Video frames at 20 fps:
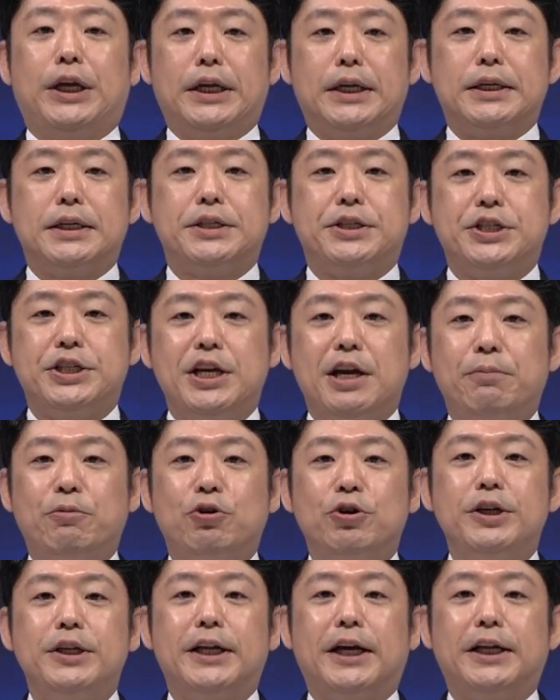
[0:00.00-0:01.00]
I will now
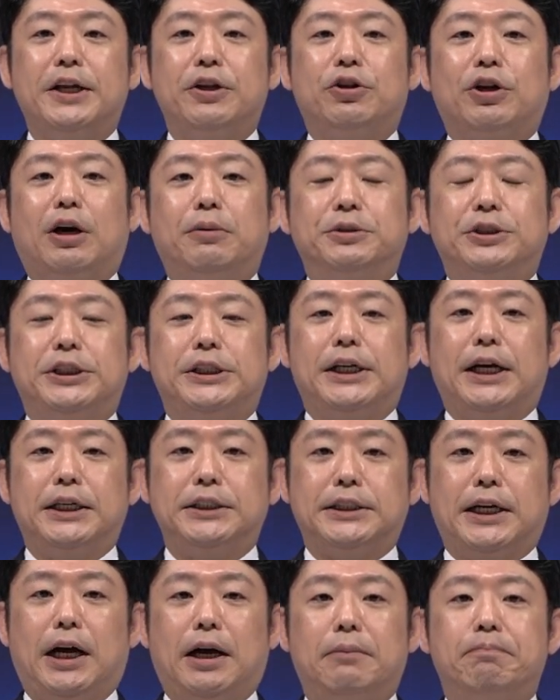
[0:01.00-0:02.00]
begin GMO
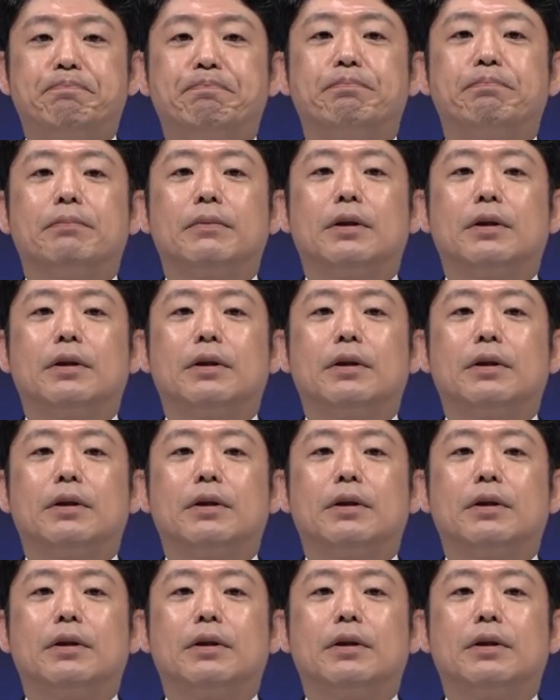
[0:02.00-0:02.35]
Internet's